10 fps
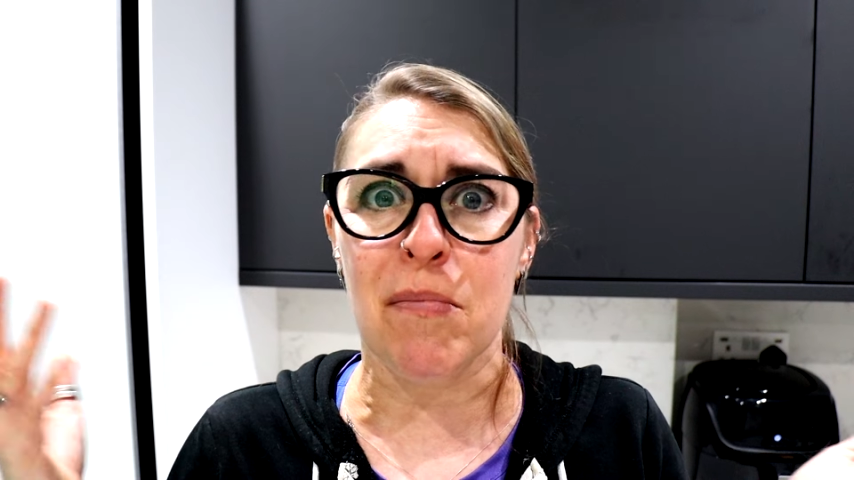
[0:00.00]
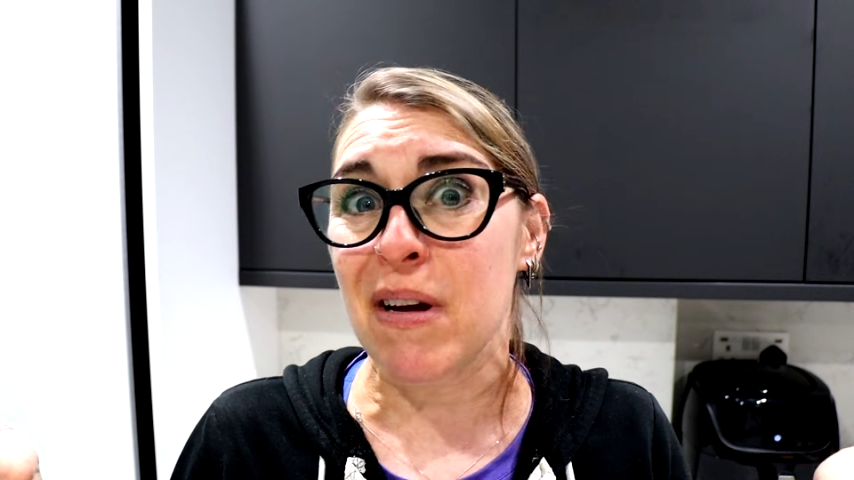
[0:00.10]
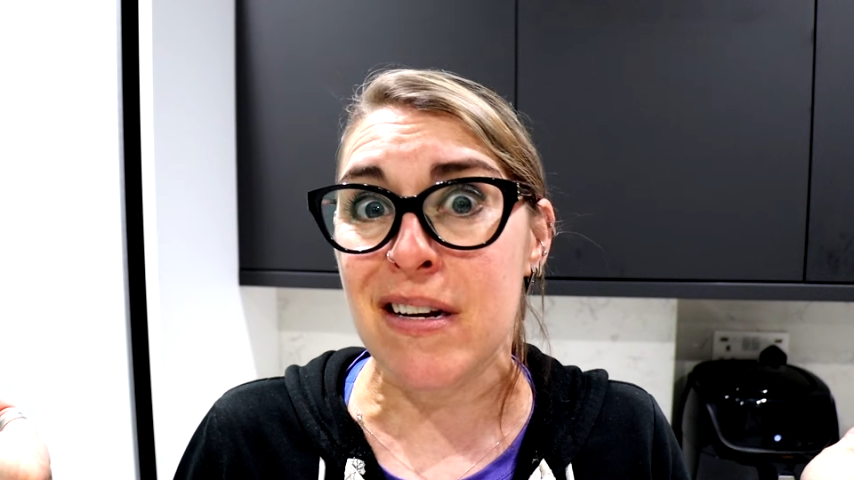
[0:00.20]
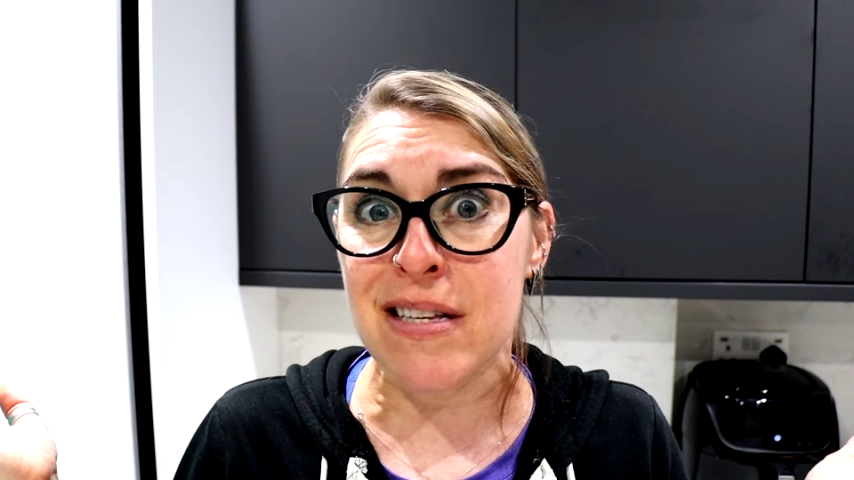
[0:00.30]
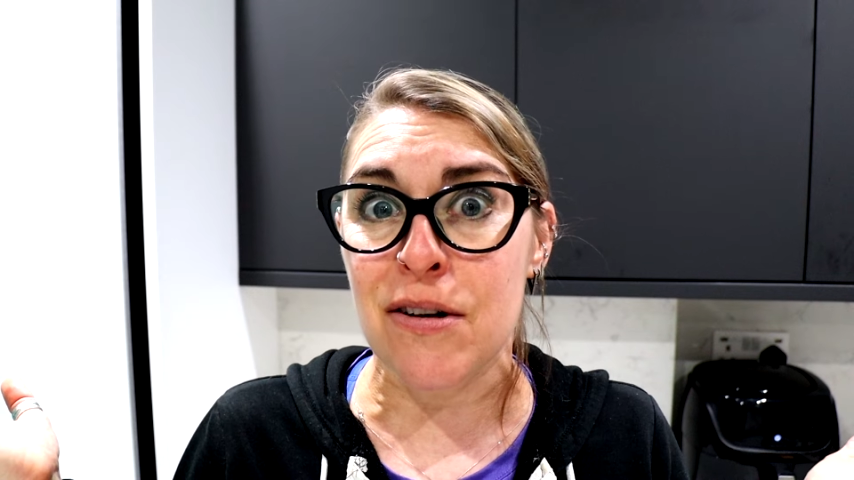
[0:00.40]

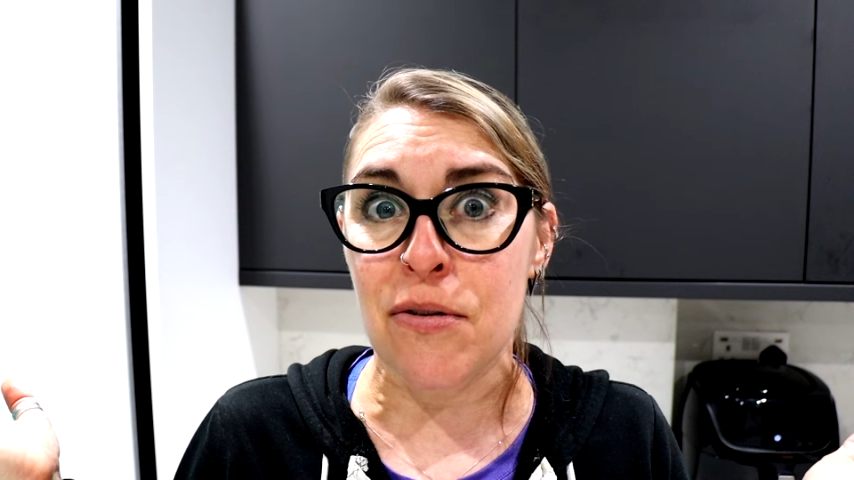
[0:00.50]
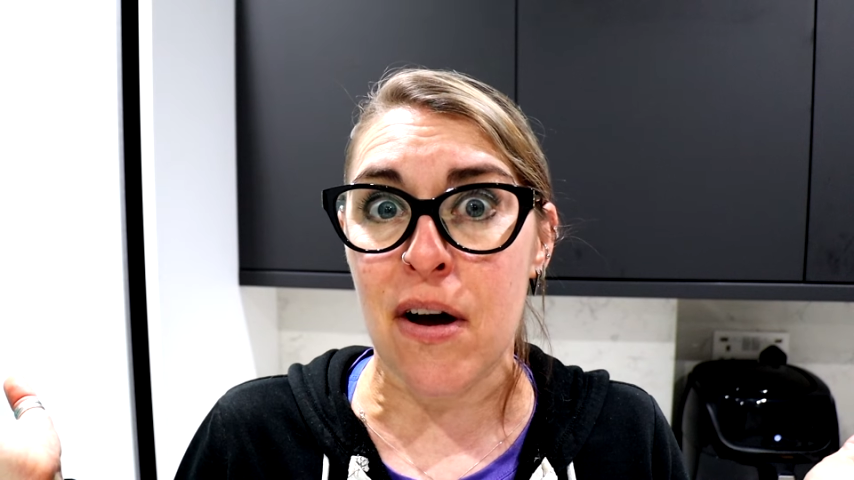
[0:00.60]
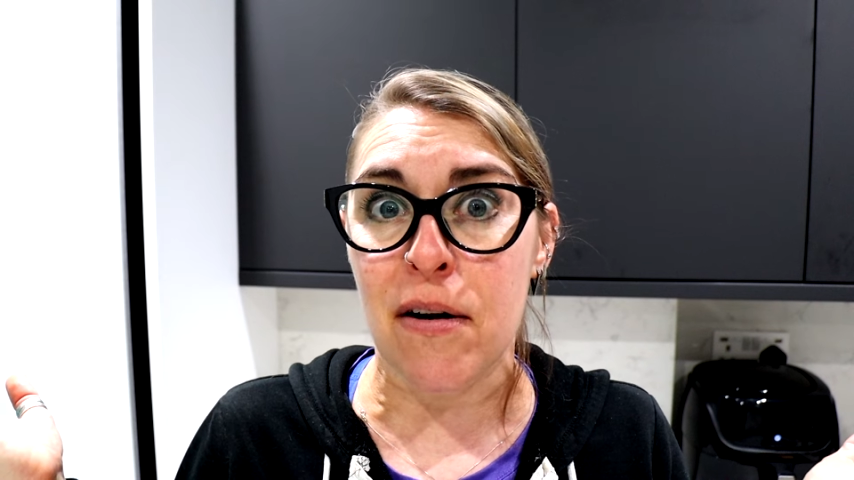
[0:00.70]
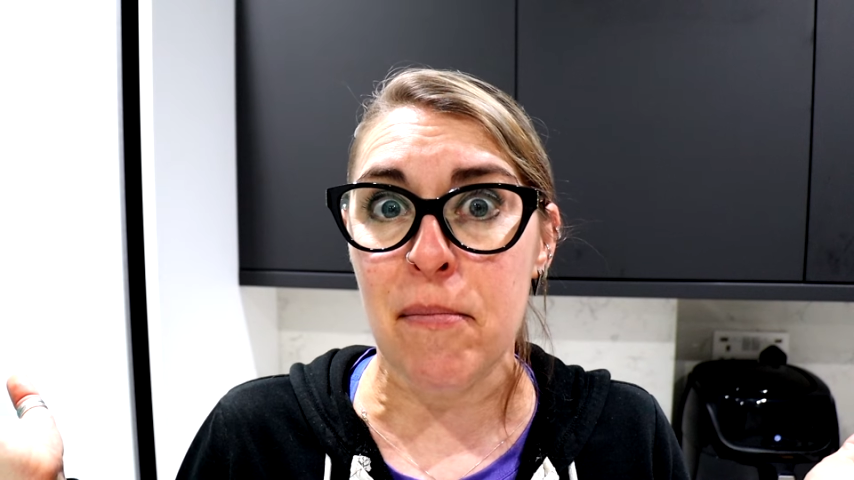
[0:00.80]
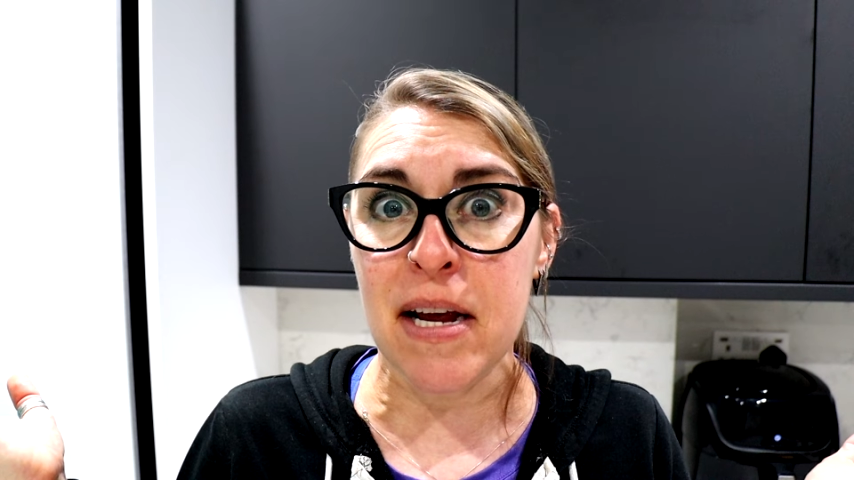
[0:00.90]
because they don't know
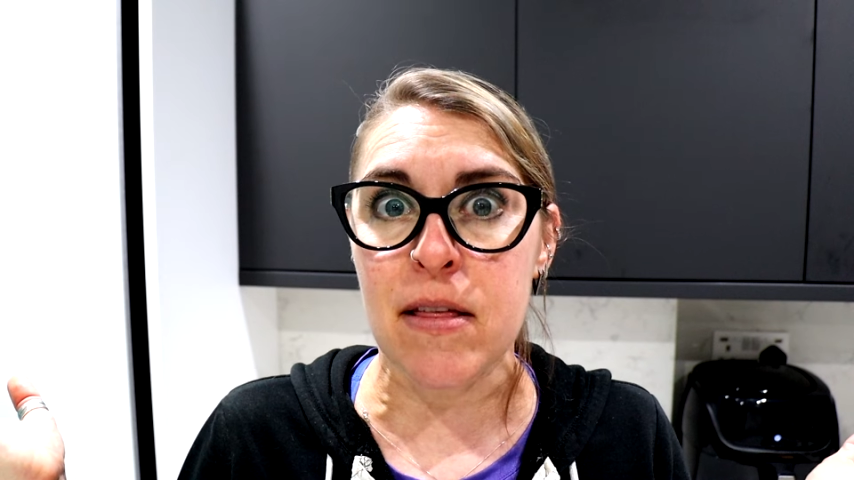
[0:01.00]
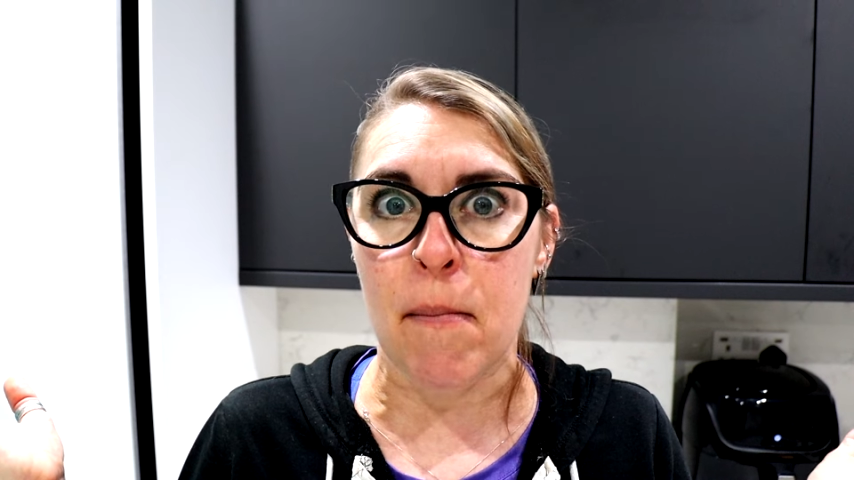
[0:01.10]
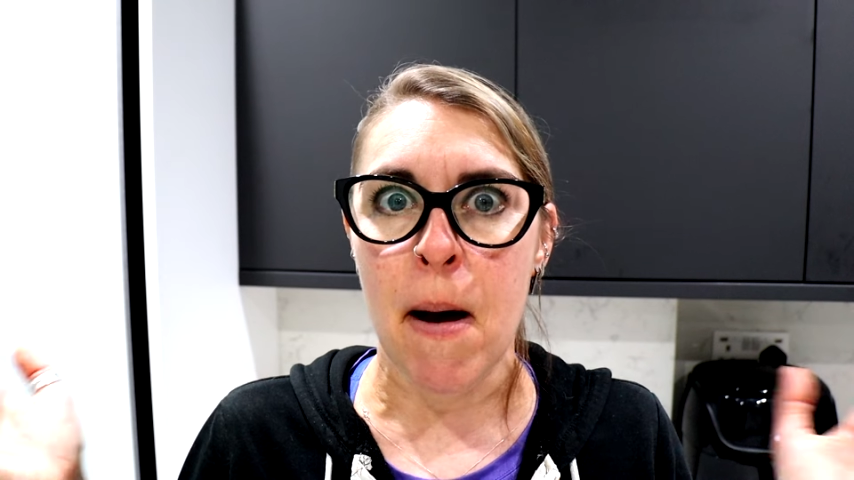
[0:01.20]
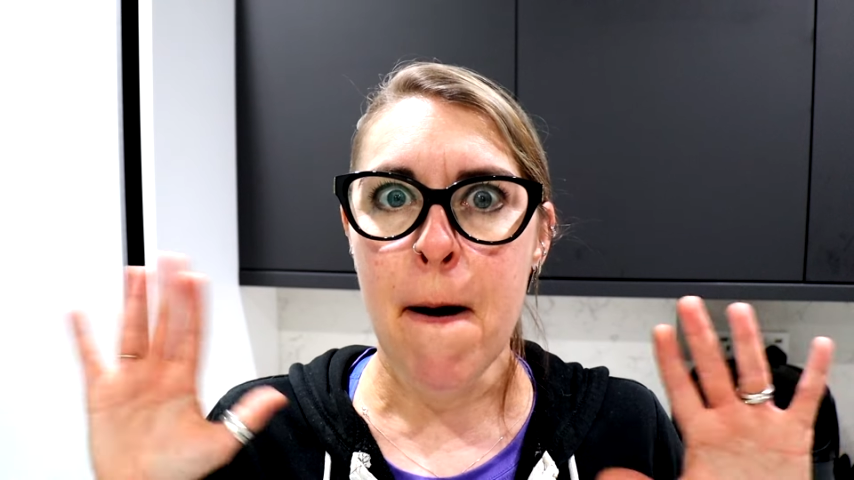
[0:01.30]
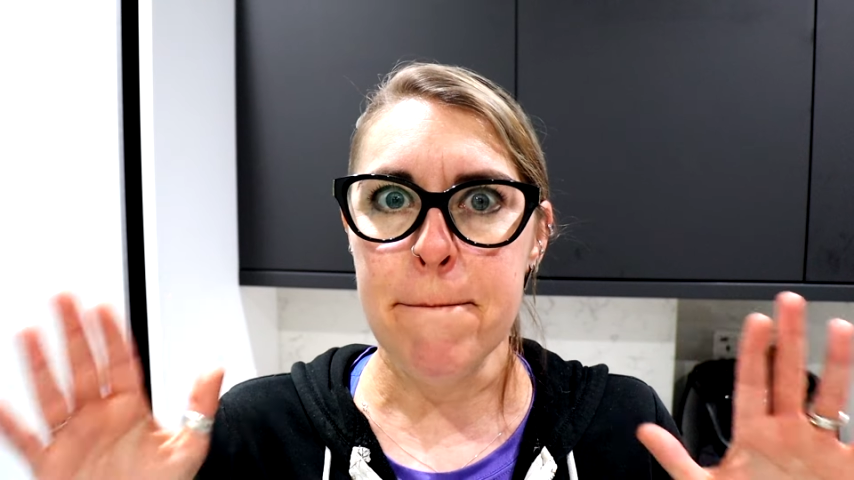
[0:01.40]
how to make
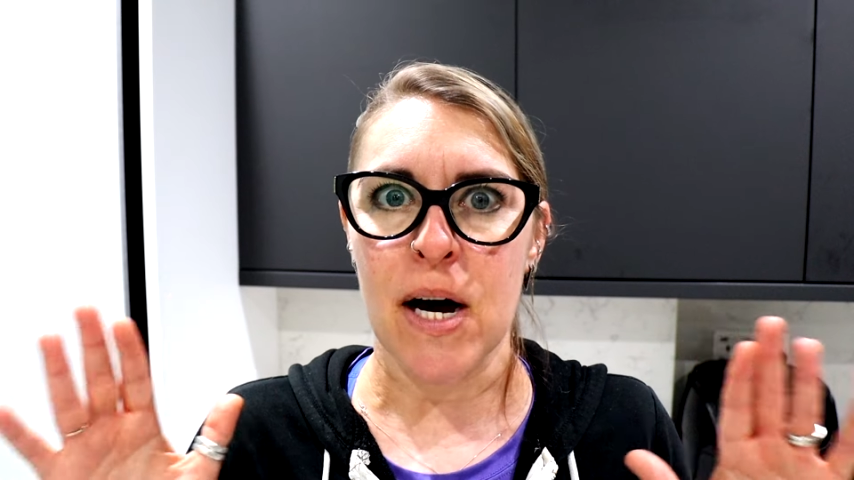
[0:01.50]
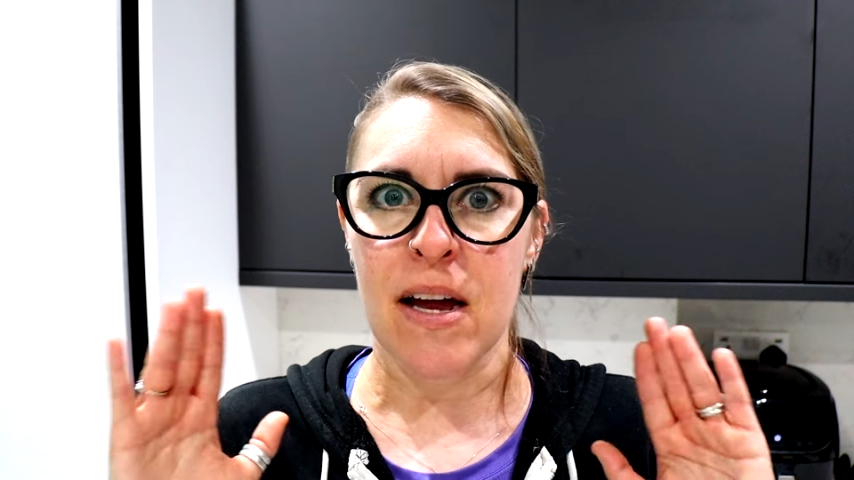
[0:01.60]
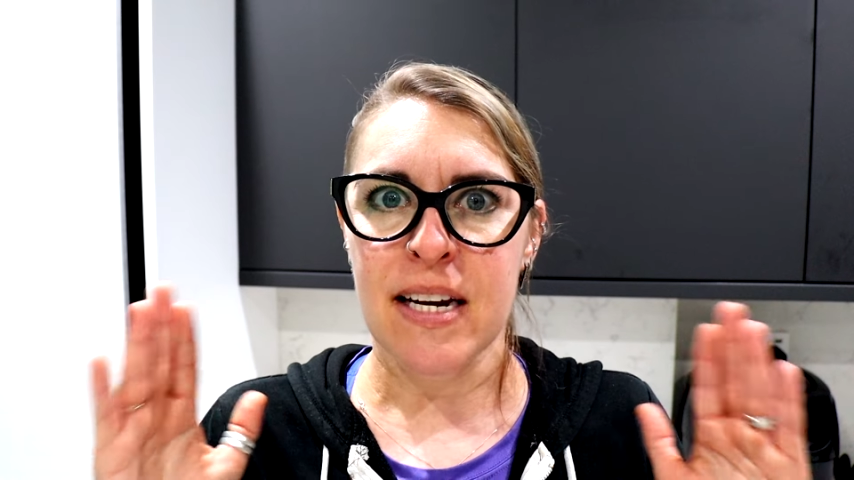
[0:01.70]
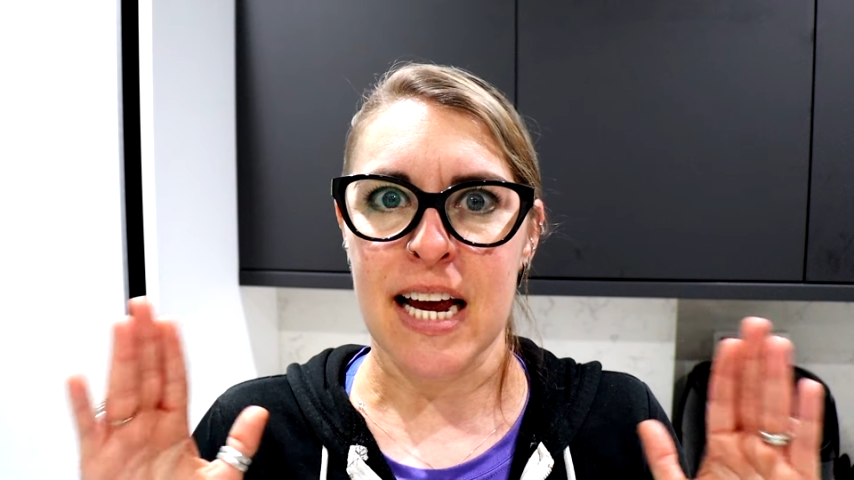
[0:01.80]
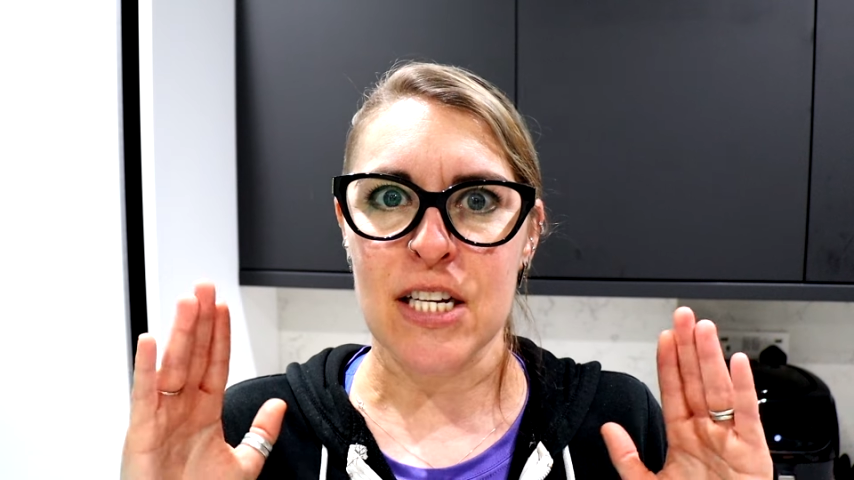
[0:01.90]
them.
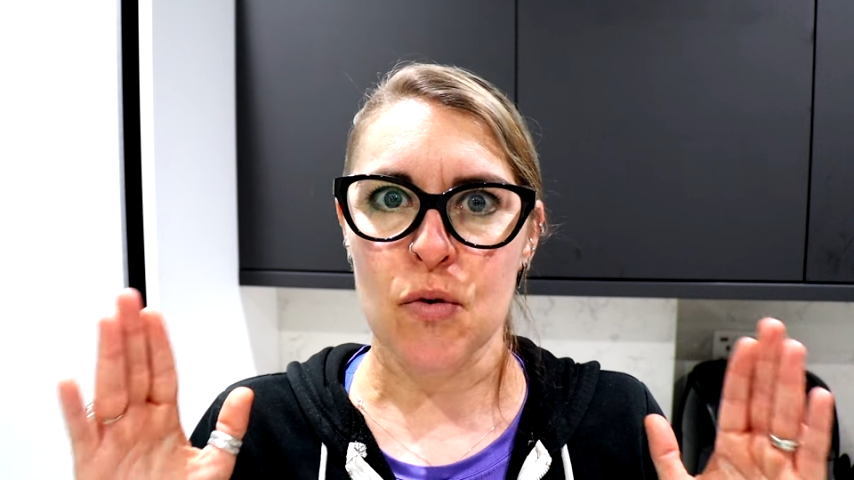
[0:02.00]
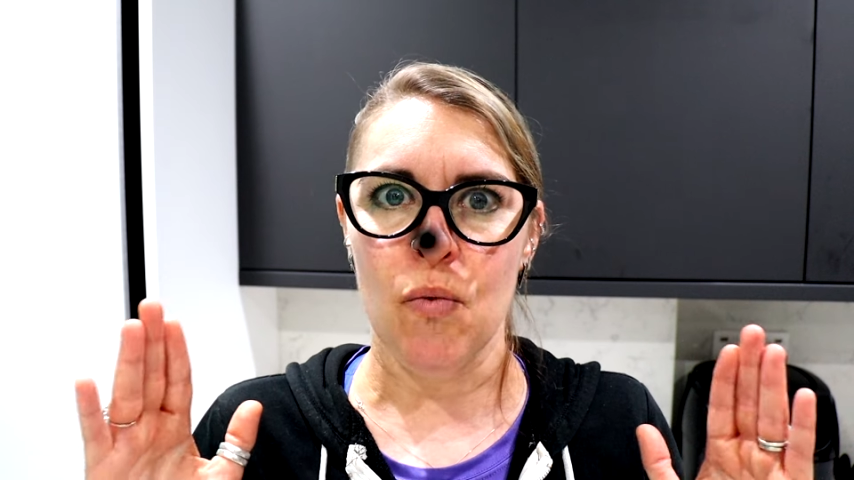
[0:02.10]
But guess